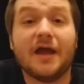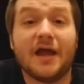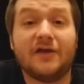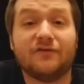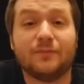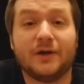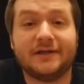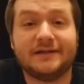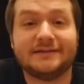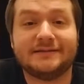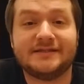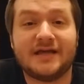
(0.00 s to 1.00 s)
Hey everybody,
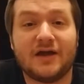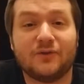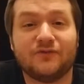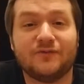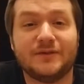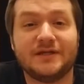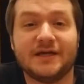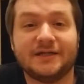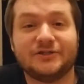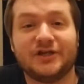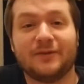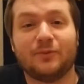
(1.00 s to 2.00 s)
it's Zach with the
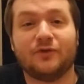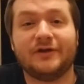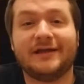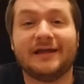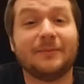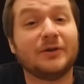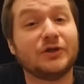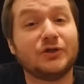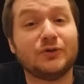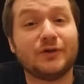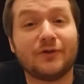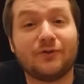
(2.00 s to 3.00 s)
Midnight Jamboree, and I'm going to
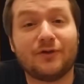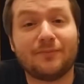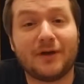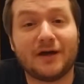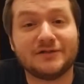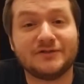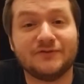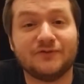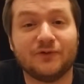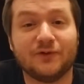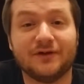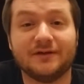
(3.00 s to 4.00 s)
do another unboxing
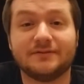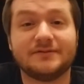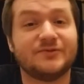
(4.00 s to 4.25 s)
for you.